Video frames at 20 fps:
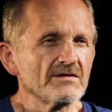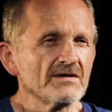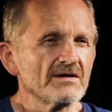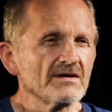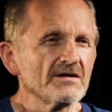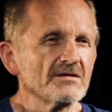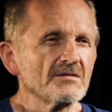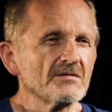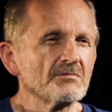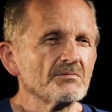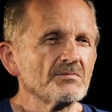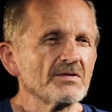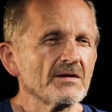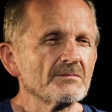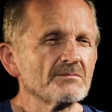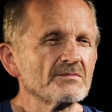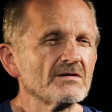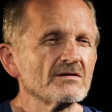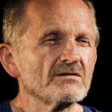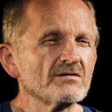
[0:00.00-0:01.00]

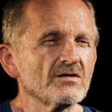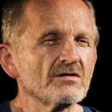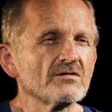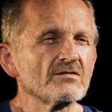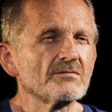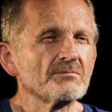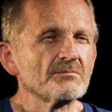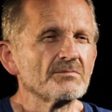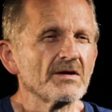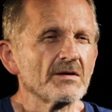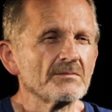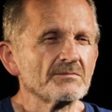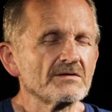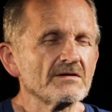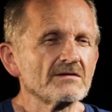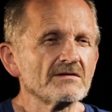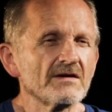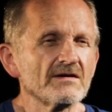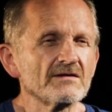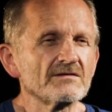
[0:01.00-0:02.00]
dipeptidyl
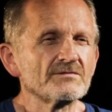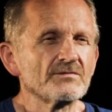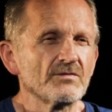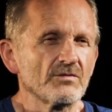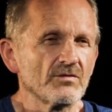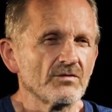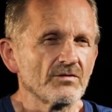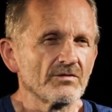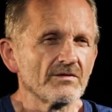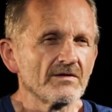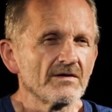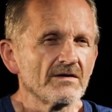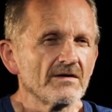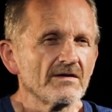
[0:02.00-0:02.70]
peptidase 4,